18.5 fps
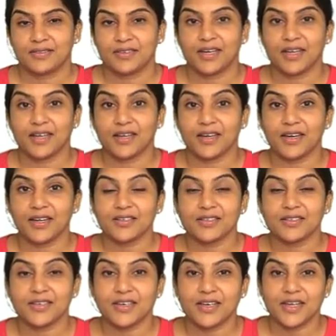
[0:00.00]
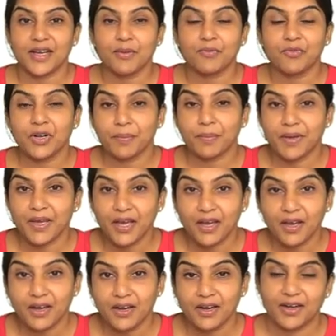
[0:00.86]
decrease in income will be a
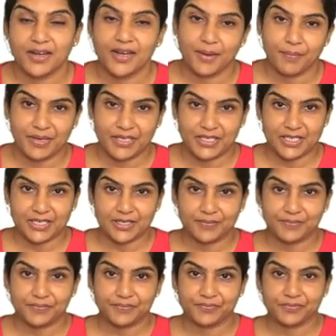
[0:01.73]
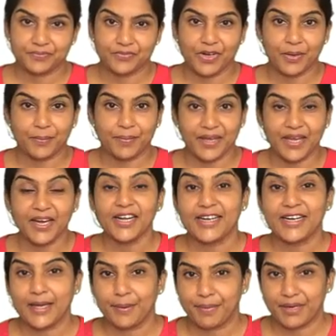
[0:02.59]
debit. Will be a
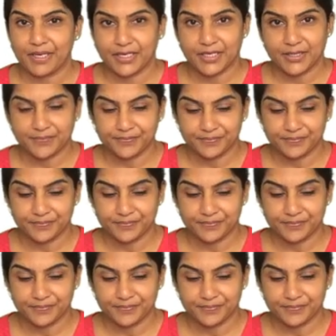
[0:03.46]
debit.